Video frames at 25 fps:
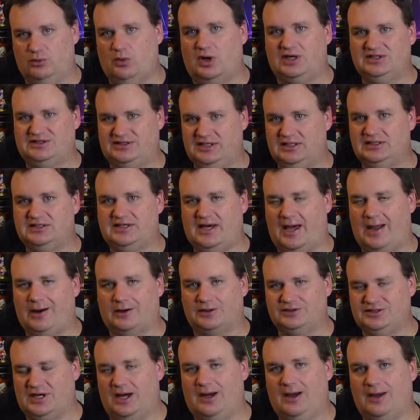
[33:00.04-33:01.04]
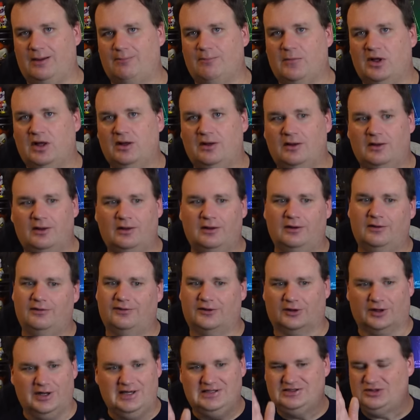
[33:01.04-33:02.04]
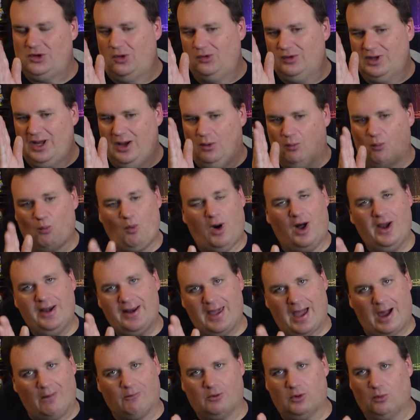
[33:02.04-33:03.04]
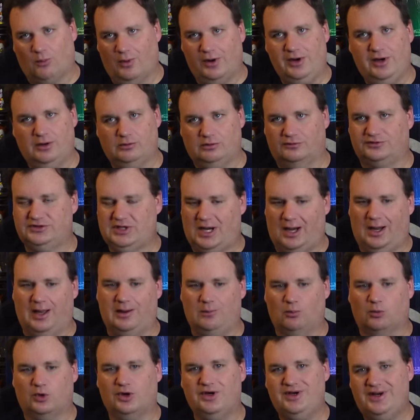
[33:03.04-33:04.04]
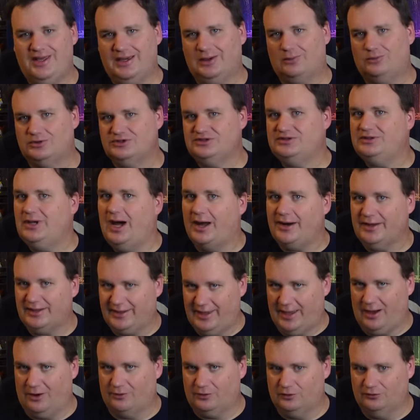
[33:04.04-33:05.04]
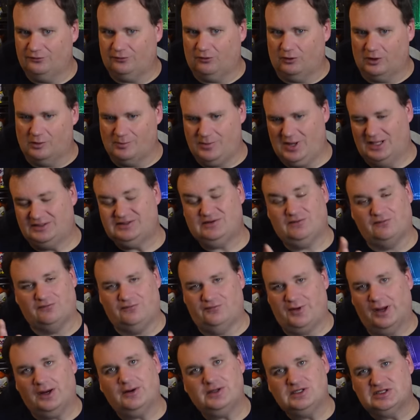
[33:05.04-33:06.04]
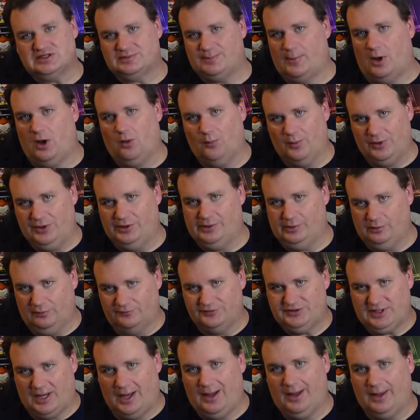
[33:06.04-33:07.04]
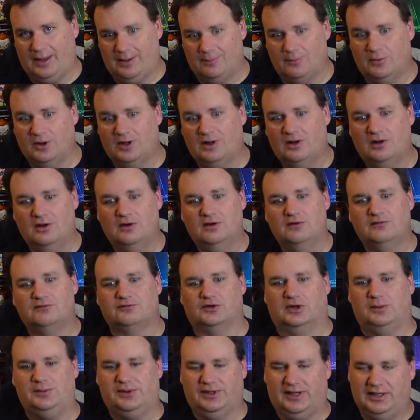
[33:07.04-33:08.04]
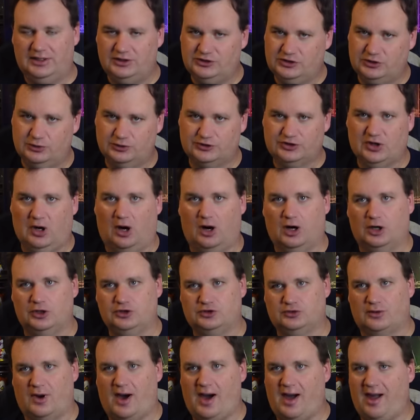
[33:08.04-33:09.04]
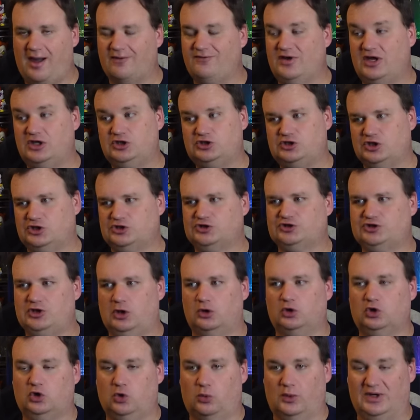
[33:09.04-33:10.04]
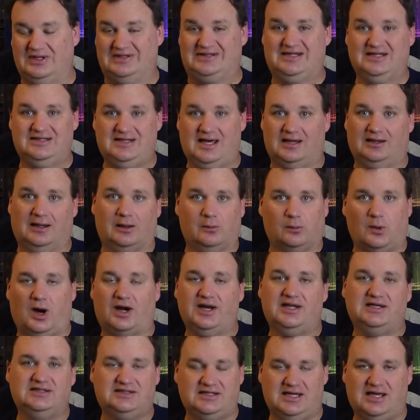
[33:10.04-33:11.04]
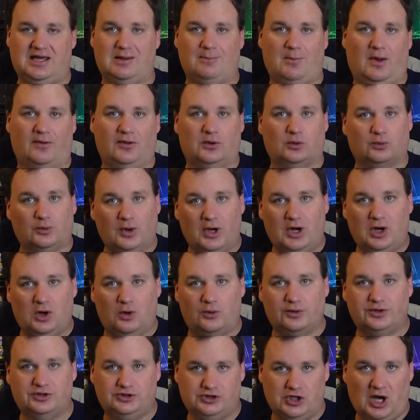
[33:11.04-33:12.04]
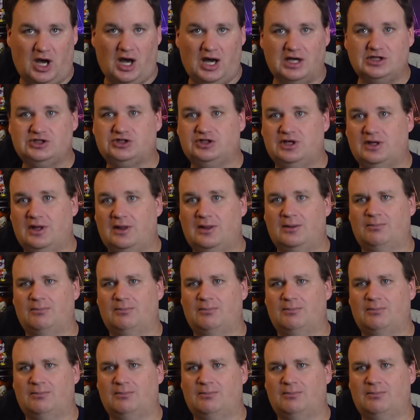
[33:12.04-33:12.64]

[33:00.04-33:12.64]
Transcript: was the entire time. There is only a one hour window of time where Nick was not accounted for, but that's a very small window of time for him to get into his car, drive, and just so coincidentally run into him on the road, Josh,